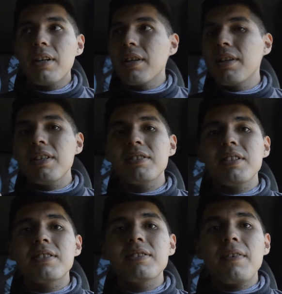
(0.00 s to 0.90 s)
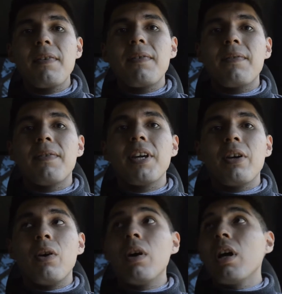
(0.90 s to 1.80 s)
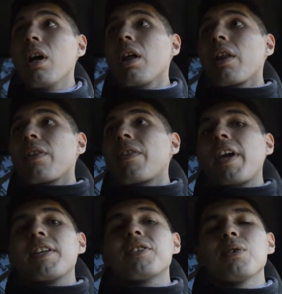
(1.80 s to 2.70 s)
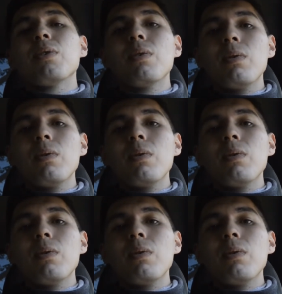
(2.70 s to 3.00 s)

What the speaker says: these seats feel. They do